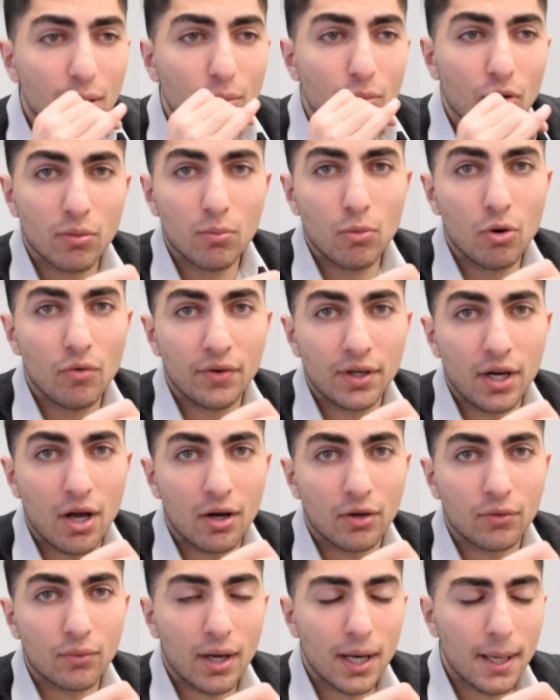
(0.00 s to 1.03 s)
We're moving
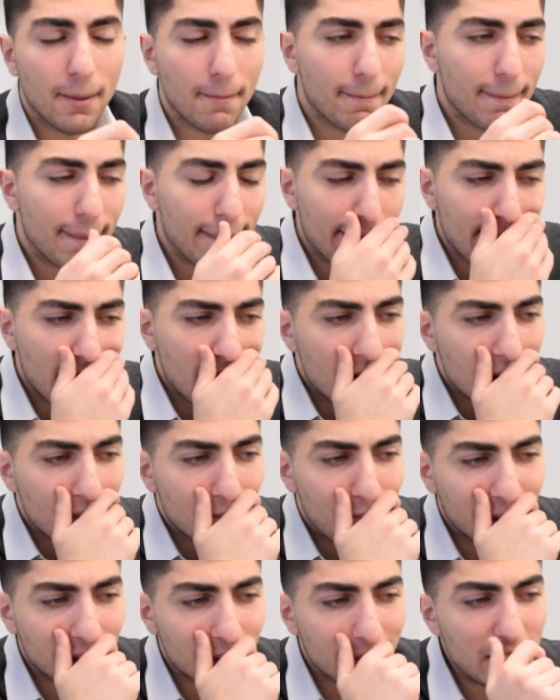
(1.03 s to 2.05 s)
on, right?
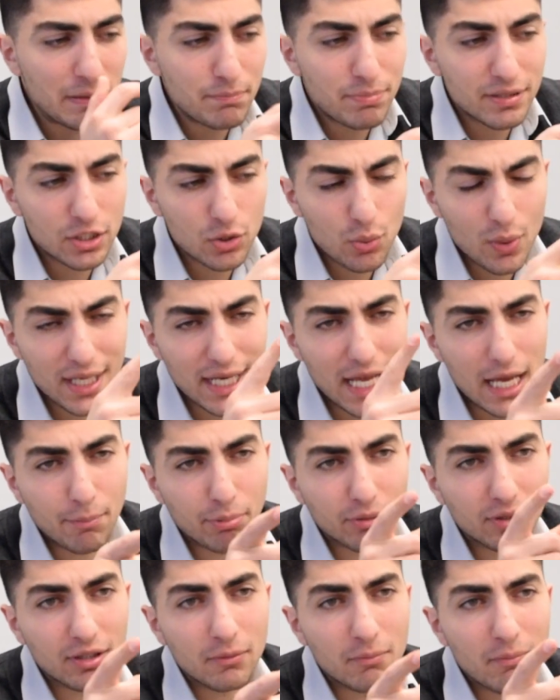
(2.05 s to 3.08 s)
But in between
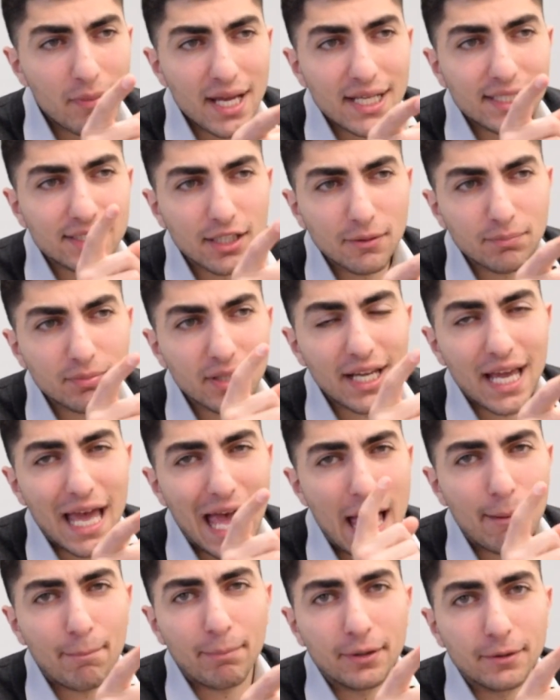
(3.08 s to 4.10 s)
April and May, something
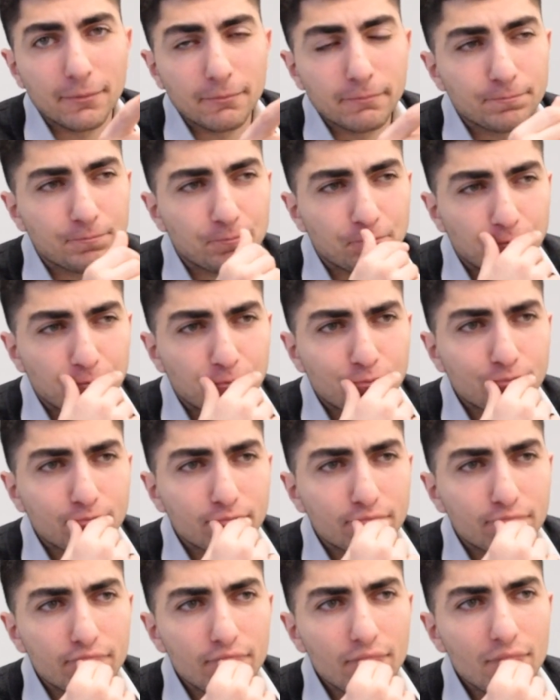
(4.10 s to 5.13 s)
happened.
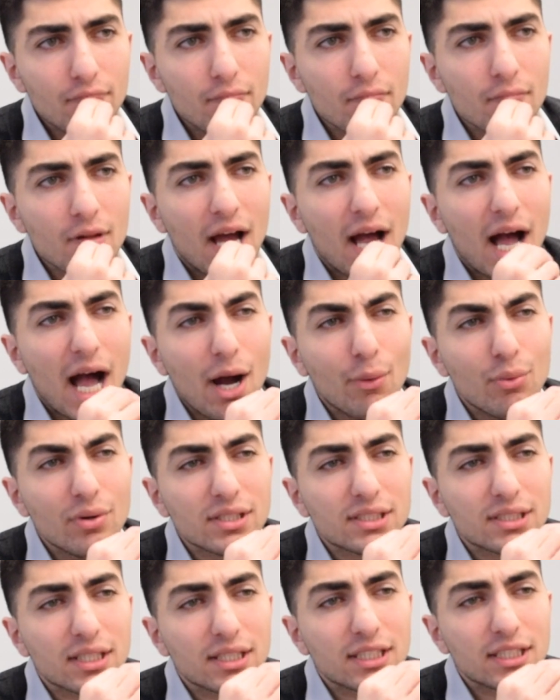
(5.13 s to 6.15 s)

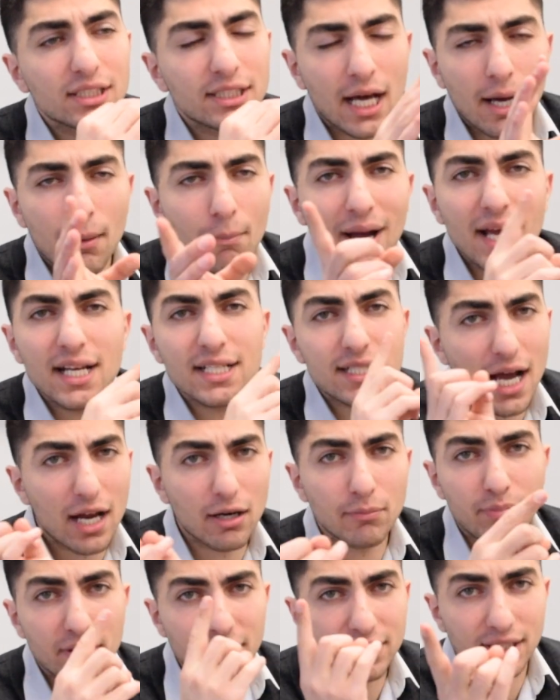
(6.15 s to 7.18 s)
Now, my
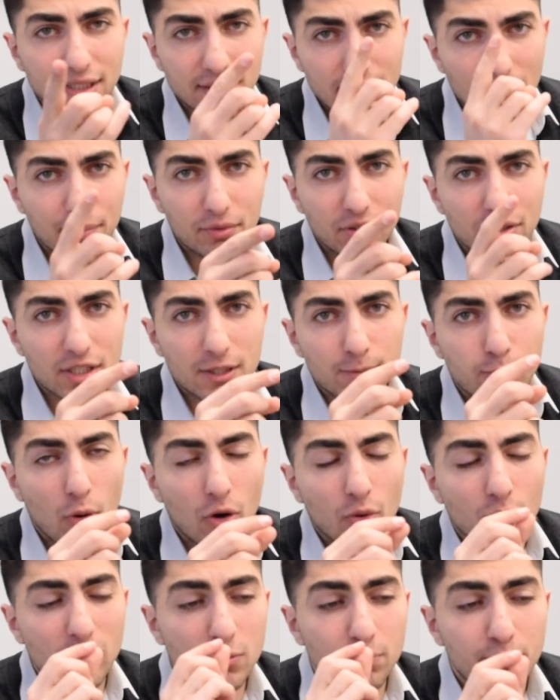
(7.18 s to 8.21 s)
entire business up to this
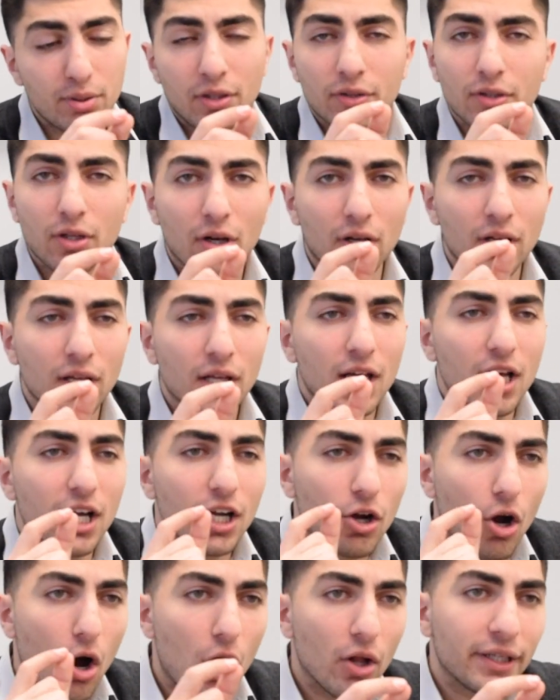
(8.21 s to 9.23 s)
point was built on
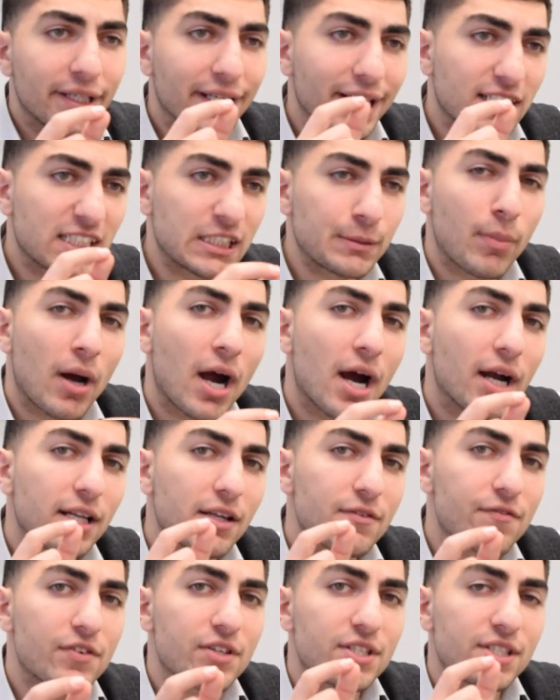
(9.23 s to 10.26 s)
calling expired
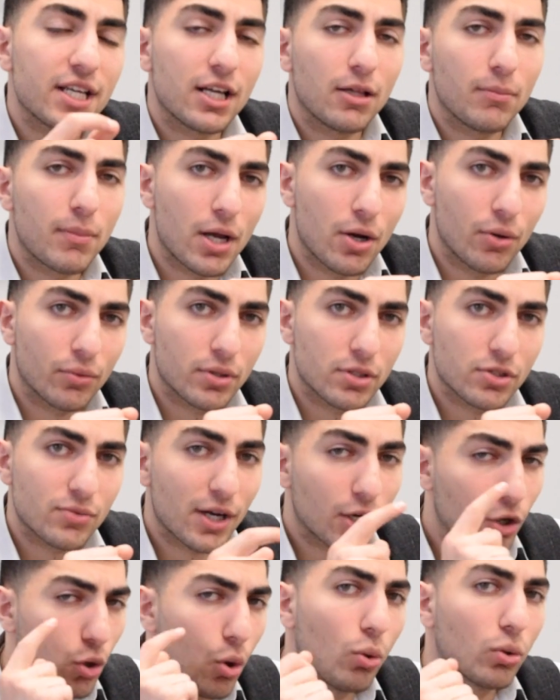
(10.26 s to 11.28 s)
and for sale by owners,
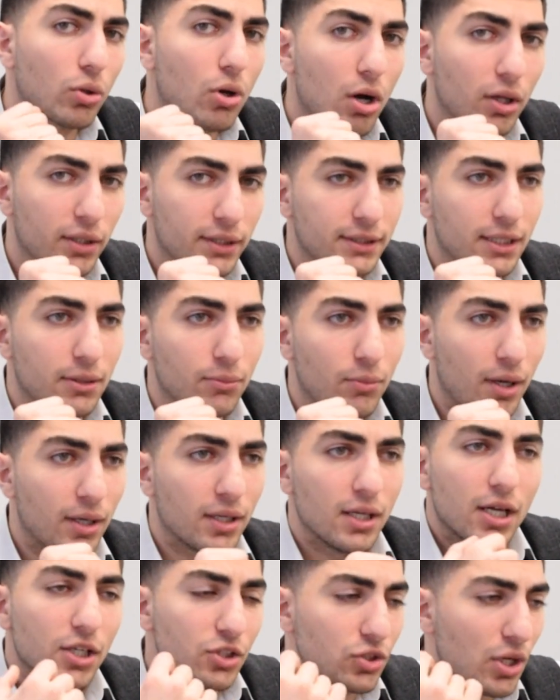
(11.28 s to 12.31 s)
right? Cold calling them, right?
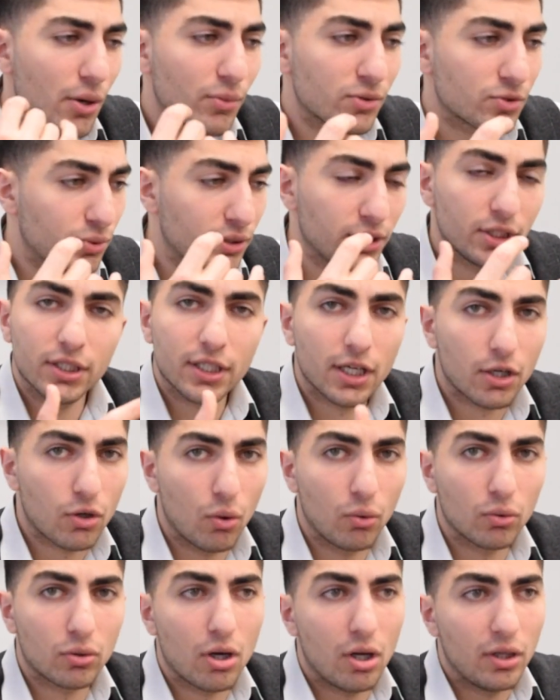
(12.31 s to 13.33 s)
So I was really good at
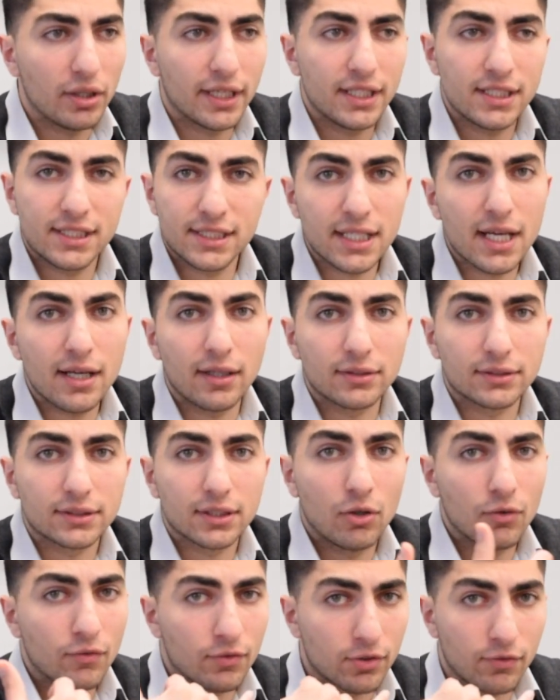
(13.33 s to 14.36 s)
cold calling and sales
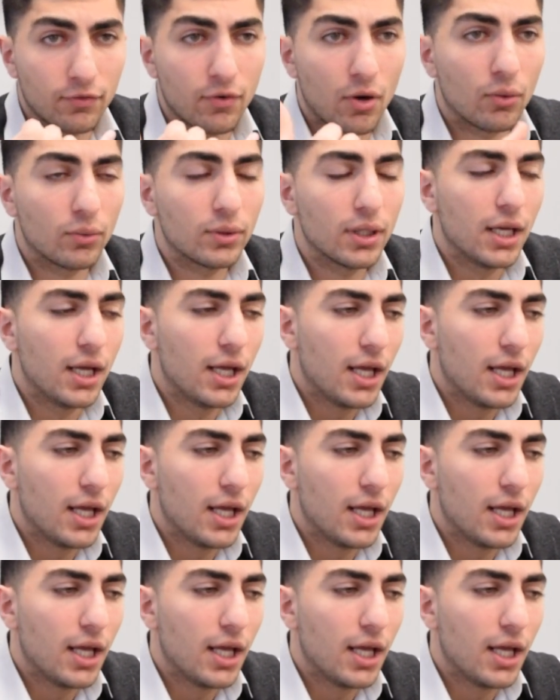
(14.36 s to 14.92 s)
over the phone.